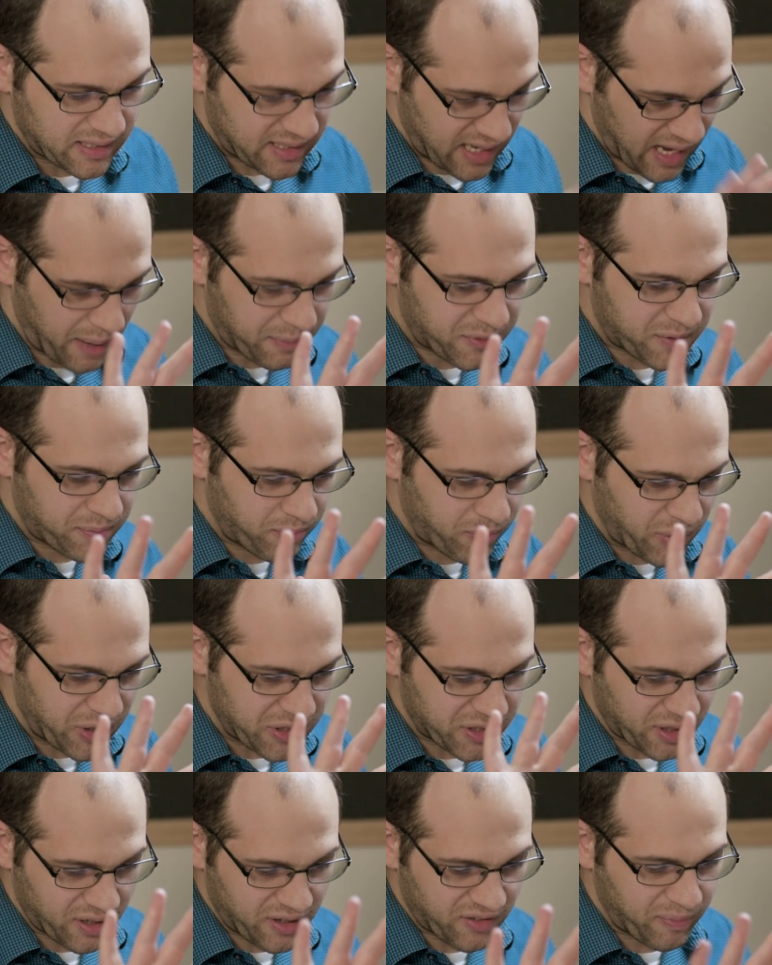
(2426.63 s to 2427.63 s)
kept
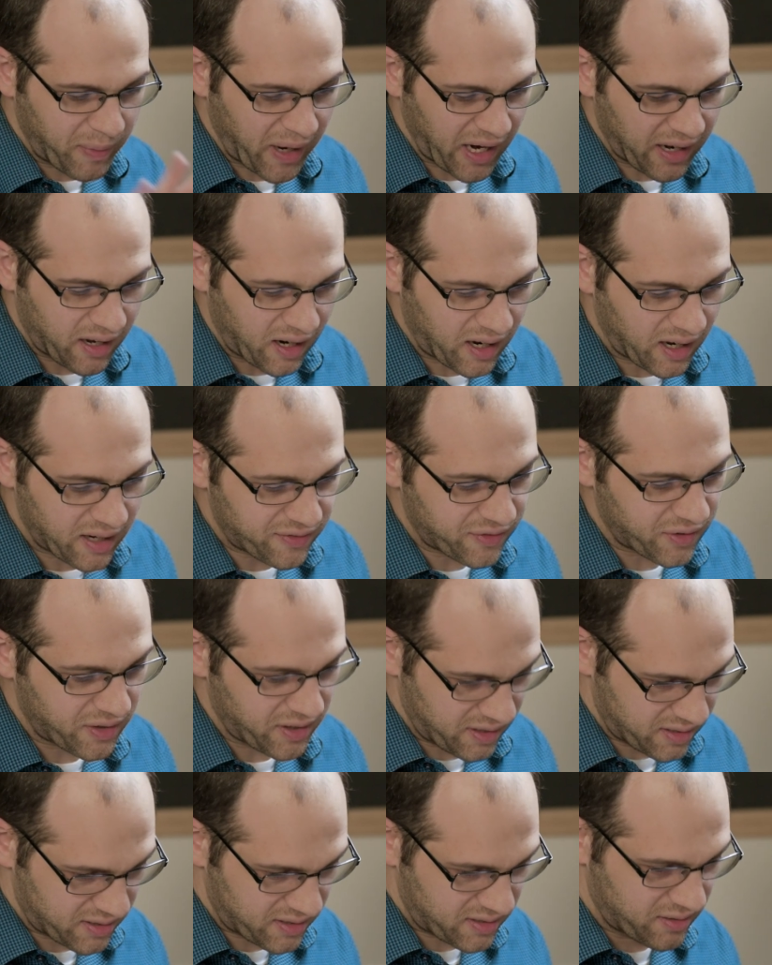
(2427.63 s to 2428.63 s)
preserved by God for
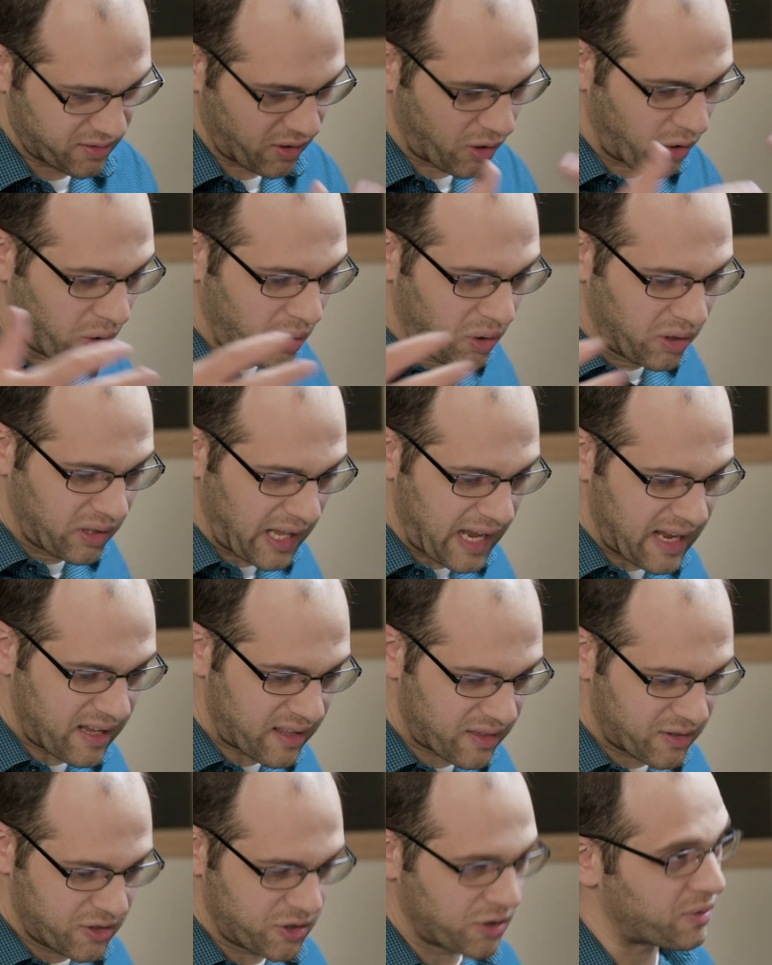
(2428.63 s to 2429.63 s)
this whole
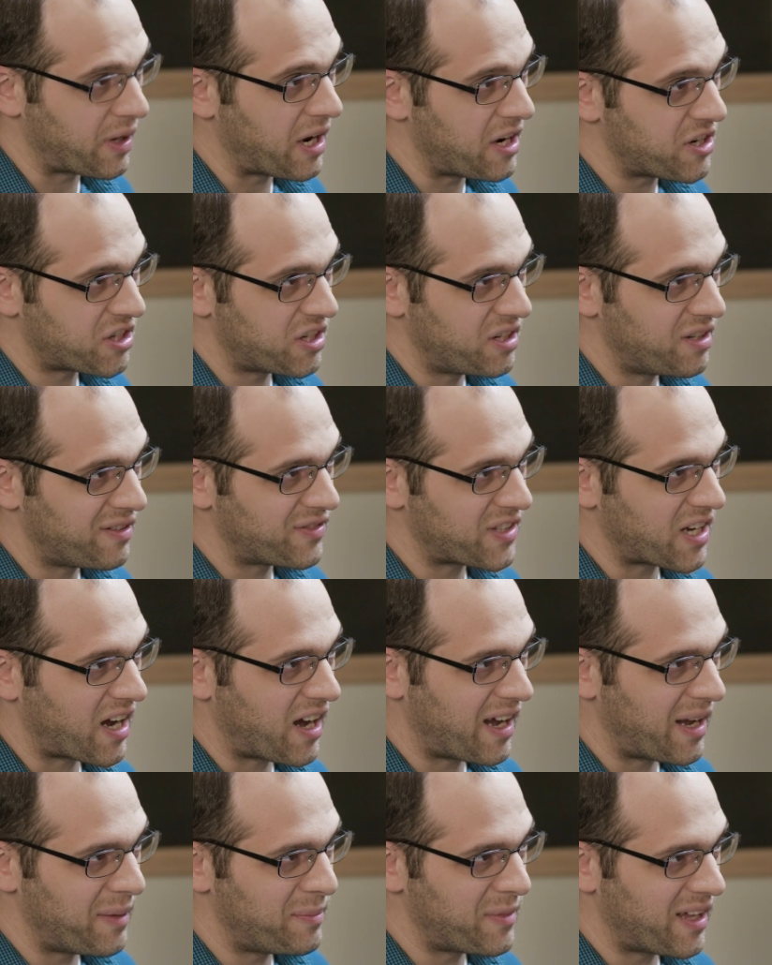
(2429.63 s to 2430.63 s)
length duration of
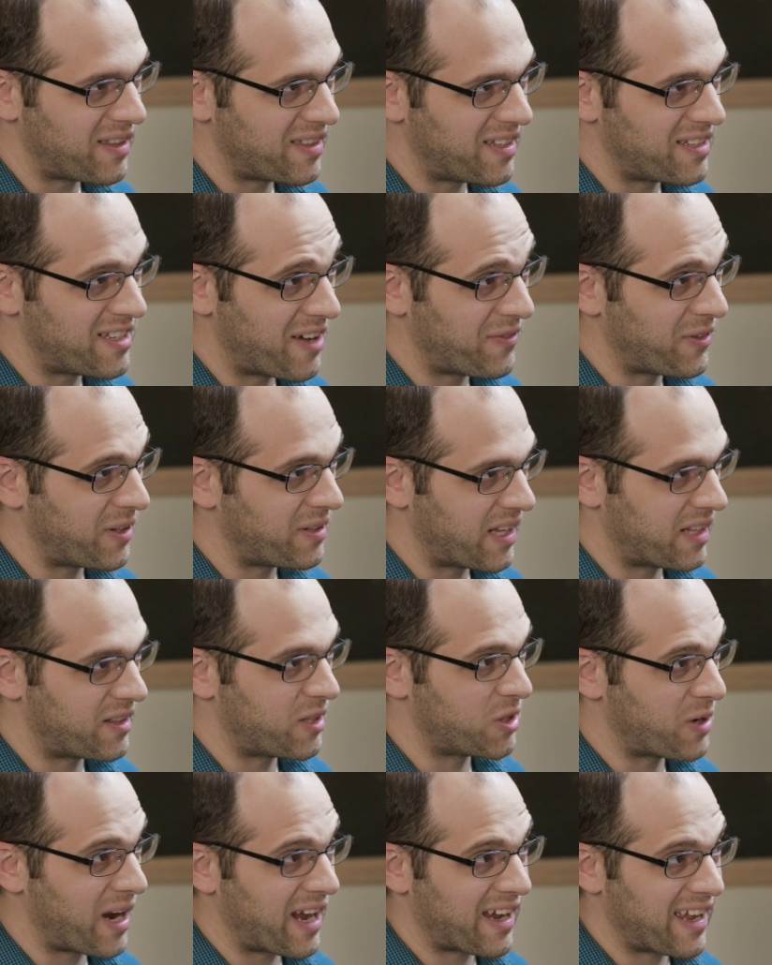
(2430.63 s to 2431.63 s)
time that the
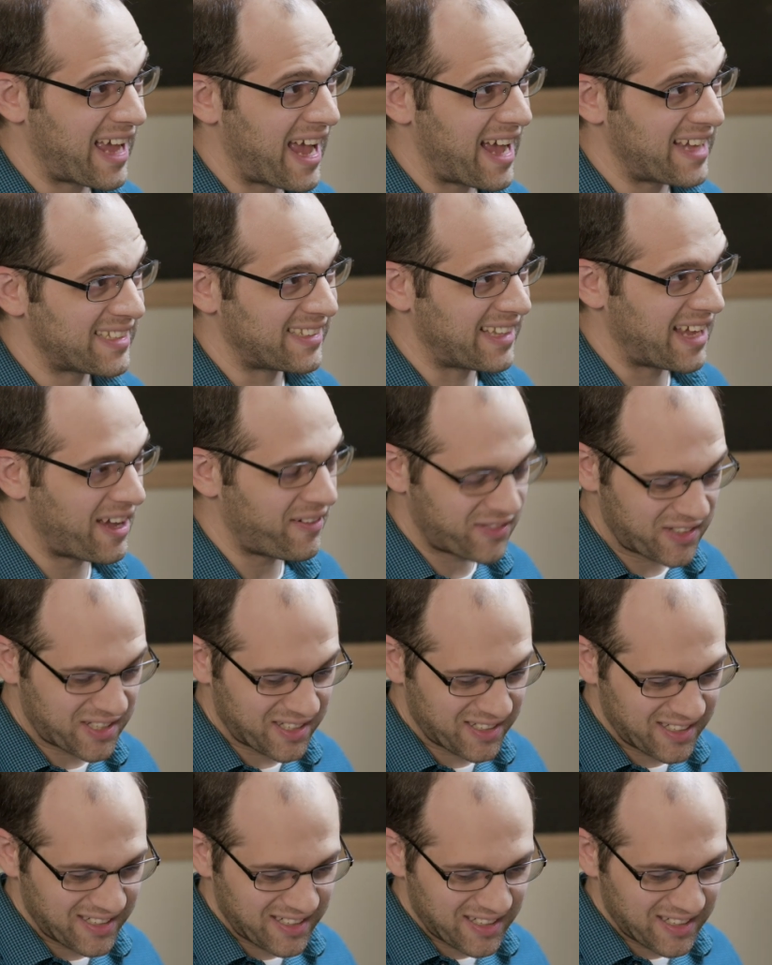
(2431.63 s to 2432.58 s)
dragon has left.